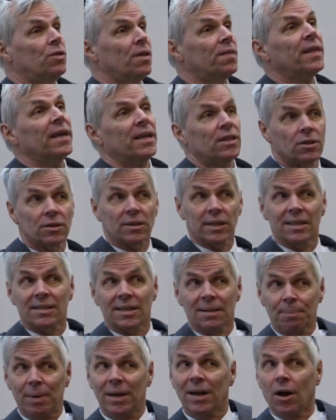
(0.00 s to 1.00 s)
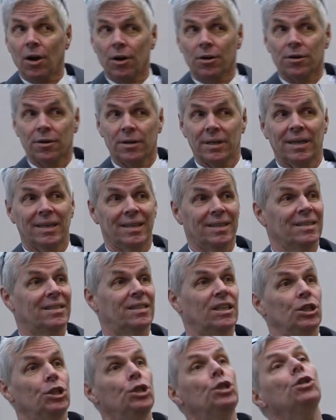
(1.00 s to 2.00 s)
the thing. So it's a bit harder
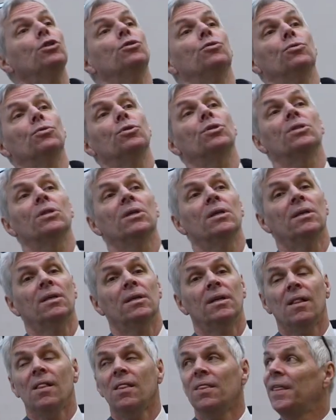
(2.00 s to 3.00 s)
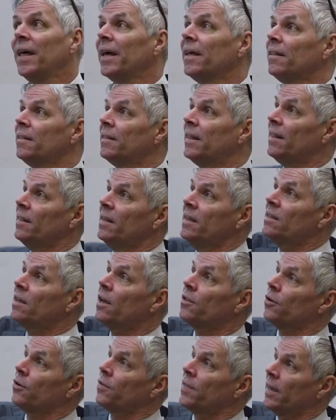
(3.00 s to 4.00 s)
to use than these
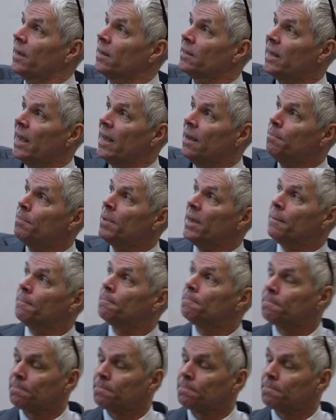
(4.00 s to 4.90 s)
other things, A and B.